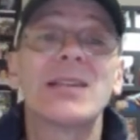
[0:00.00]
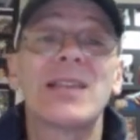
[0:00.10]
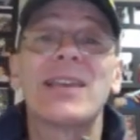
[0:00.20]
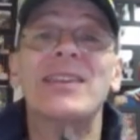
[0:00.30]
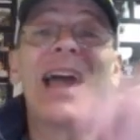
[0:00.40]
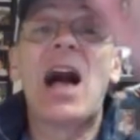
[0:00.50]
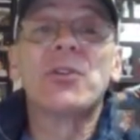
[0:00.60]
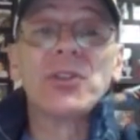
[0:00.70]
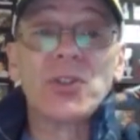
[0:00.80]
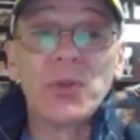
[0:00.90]
is like the
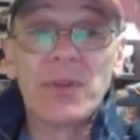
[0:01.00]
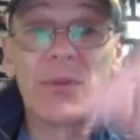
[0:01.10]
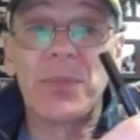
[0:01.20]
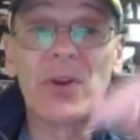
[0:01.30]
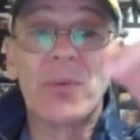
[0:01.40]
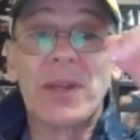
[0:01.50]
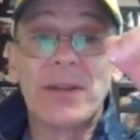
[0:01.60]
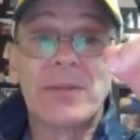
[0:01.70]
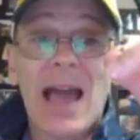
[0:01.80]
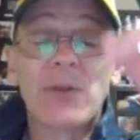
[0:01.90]
altitude of the pyramid.
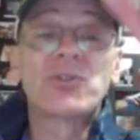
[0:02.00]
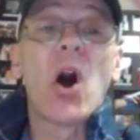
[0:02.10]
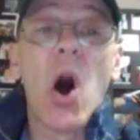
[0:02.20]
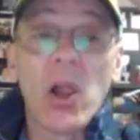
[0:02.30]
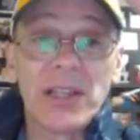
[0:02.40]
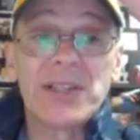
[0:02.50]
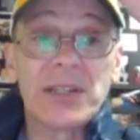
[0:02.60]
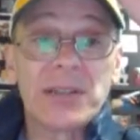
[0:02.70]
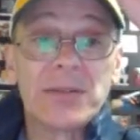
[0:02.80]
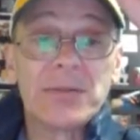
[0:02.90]
How tall is
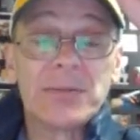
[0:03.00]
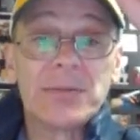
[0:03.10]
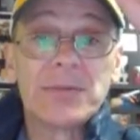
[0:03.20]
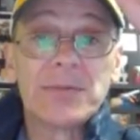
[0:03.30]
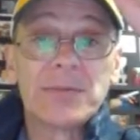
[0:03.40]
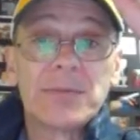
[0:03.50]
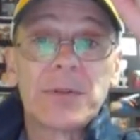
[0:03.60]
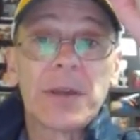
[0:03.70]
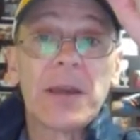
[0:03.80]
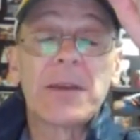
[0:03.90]
it?
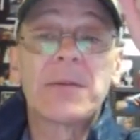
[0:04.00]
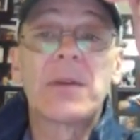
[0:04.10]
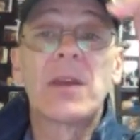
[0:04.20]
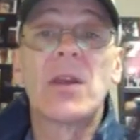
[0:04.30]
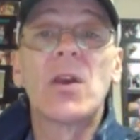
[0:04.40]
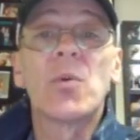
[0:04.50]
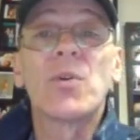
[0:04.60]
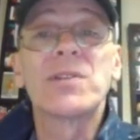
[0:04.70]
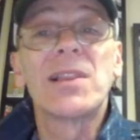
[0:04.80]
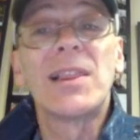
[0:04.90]
Okay.
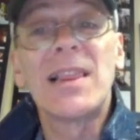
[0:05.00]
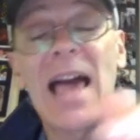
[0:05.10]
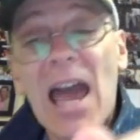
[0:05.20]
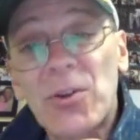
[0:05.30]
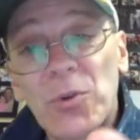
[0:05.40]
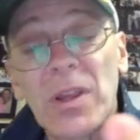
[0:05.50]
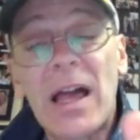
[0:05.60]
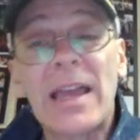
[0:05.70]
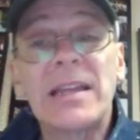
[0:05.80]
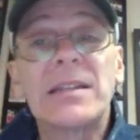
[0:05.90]
Whereas lateral
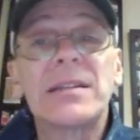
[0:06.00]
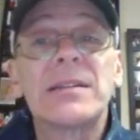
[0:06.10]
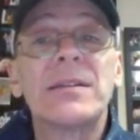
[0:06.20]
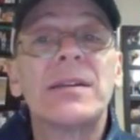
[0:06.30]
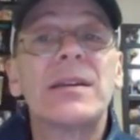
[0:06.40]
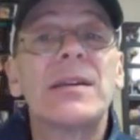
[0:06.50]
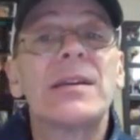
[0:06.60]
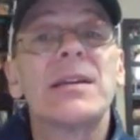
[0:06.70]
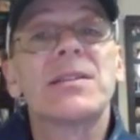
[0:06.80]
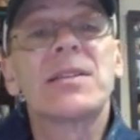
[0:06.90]
height
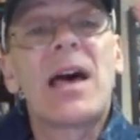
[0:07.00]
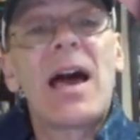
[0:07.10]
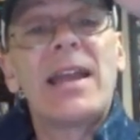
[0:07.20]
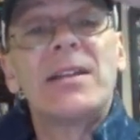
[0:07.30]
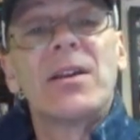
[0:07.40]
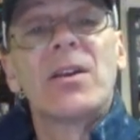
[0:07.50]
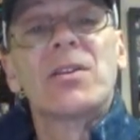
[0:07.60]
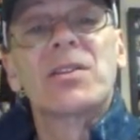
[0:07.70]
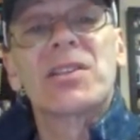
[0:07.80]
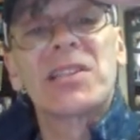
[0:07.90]
is the height
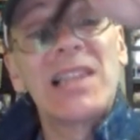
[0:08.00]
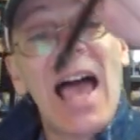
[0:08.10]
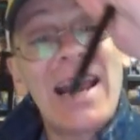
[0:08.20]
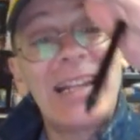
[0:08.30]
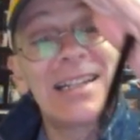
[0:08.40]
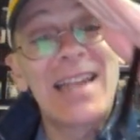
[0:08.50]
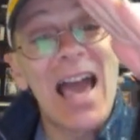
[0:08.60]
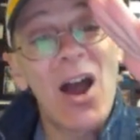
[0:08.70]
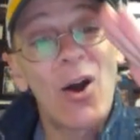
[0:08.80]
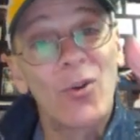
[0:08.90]
sliding
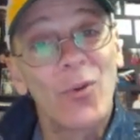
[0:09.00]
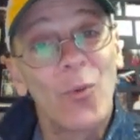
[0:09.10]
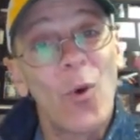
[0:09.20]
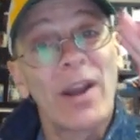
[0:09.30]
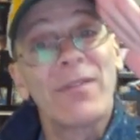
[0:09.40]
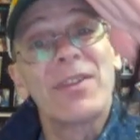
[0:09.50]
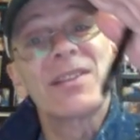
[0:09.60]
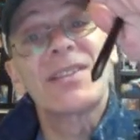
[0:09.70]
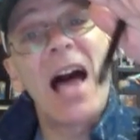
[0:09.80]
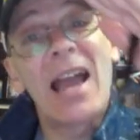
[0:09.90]
down one of the
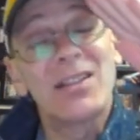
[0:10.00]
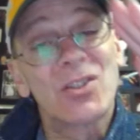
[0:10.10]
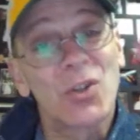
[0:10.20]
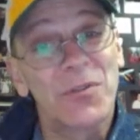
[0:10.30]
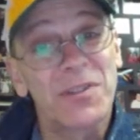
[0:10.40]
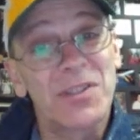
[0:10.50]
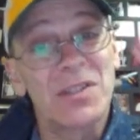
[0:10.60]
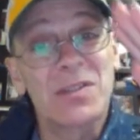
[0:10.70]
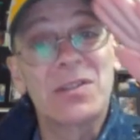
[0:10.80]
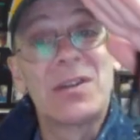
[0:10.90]
side
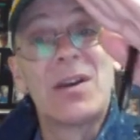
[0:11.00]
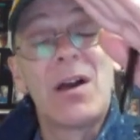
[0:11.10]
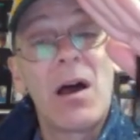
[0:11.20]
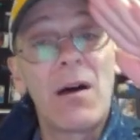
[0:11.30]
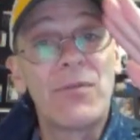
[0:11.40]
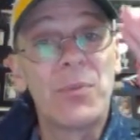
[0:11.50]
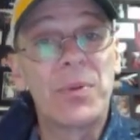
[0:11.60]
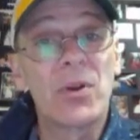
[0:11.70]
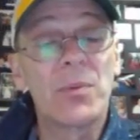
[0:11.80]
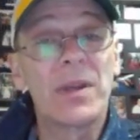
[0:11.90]
surfaces of the
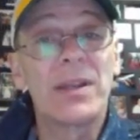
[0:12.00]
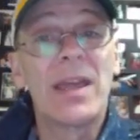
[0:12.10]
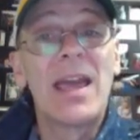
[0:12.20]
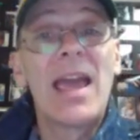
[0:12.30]
pyramid.